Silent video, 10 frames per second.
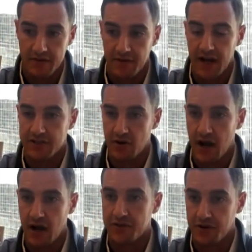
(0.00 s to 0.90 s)
advisor
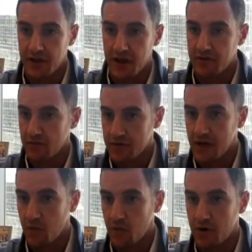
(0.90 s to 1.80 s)
out there that
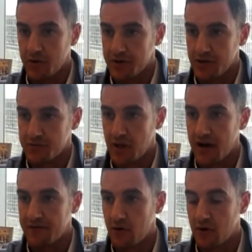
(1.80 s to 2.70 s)
can work with those
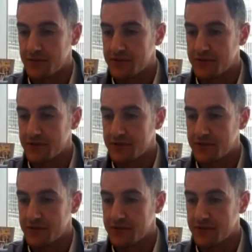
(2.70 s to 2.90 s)
platforms.